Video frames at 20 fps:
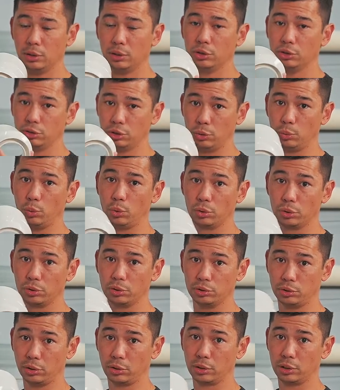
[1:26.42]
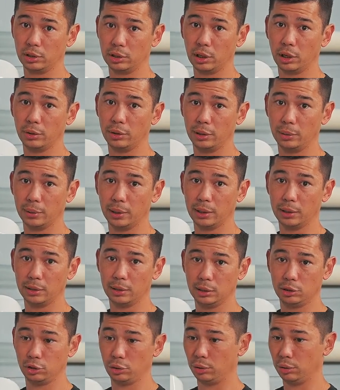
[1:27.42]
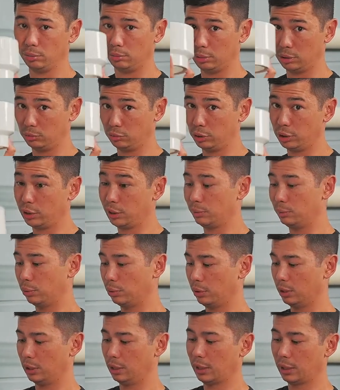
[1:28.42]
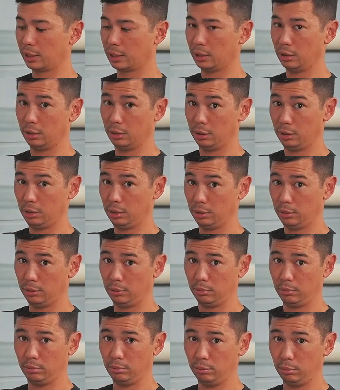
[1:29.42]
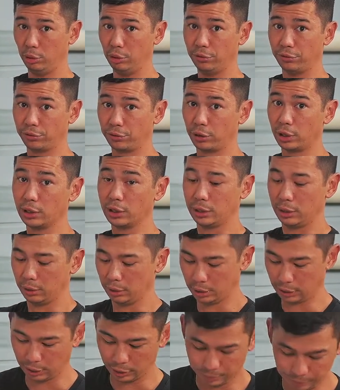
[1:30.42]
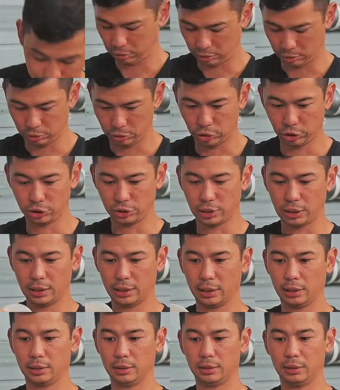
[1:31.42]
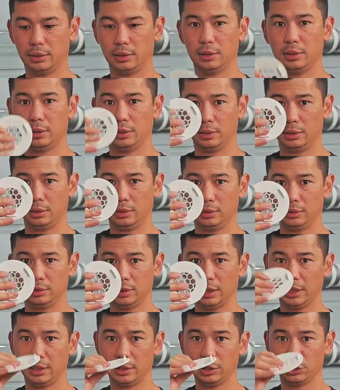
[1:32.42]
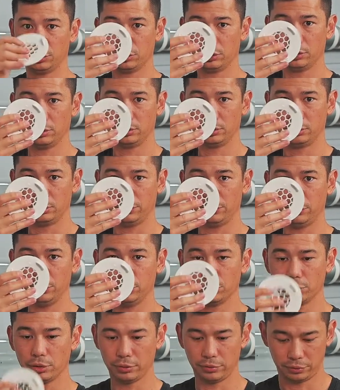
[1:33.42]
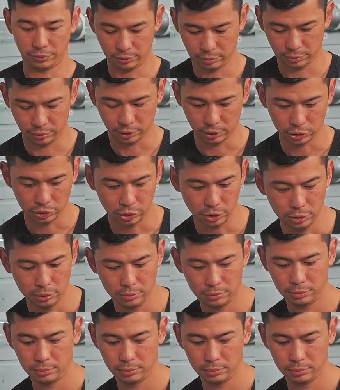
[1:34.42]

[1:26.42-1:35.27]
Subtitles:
So water is not going to go anywhere, it shouldn't. But really important that that can move freely in there. Just take this diffuser off, like so.